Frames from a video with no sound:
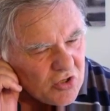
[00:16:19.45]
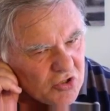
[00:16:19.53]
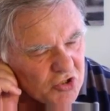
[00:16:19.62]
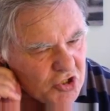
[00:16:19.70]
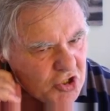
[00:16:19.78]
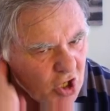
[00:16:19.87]

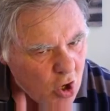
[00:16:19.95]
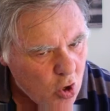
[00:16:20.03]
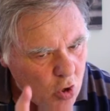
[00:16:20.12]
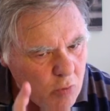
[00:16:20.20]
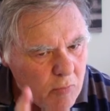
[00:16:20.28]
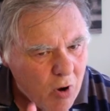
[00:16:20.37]

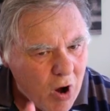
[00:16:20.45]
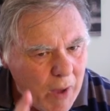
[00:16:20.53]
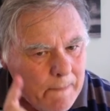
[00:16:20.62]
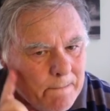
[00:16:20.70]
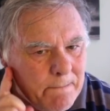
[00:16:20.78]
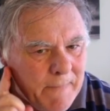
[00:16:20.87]
show my
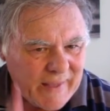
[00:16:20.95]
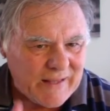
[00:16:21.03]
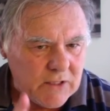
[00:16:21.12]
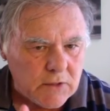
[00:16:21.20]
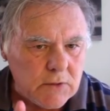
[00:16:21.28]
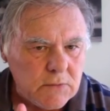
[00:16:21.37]

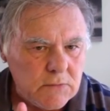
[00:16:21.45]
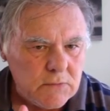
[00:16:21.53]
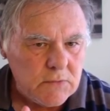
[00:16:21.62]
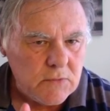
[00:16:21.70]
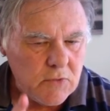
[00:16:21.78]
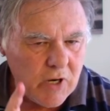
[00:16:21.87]
mettle,
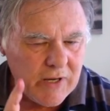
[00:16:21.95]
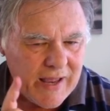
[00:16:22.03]
right?